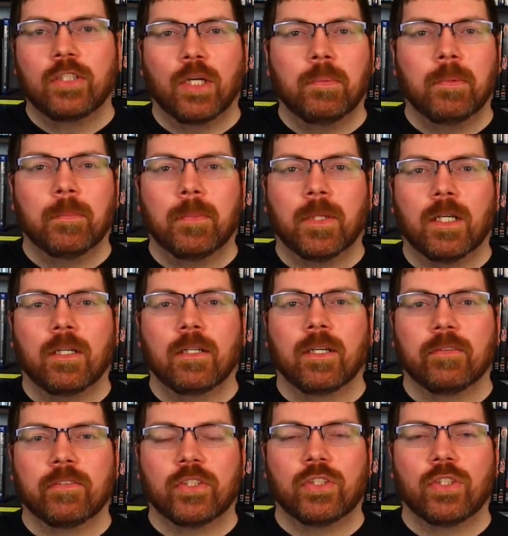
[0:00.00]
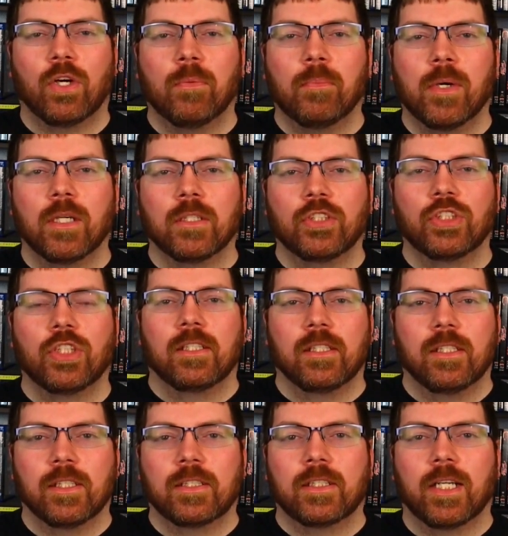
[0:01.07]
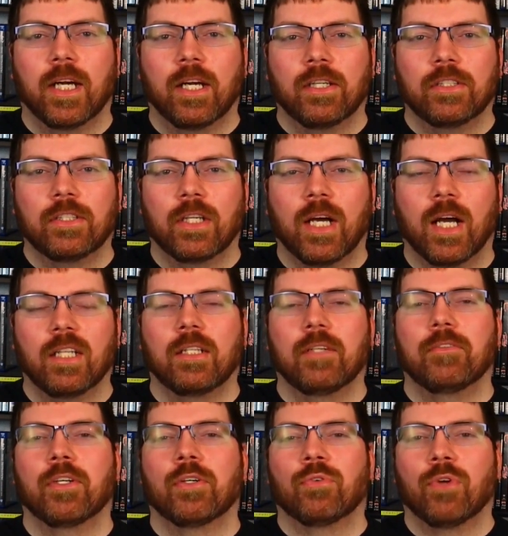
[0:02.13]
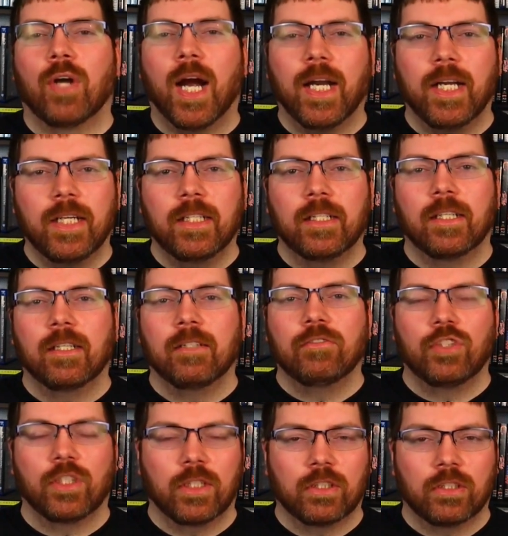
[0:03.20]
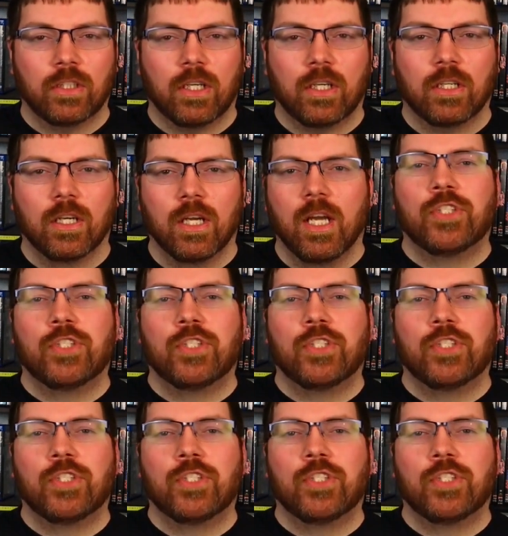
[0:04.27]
Tobin Bell gives so much to this character. I love the writing of Jigsaw.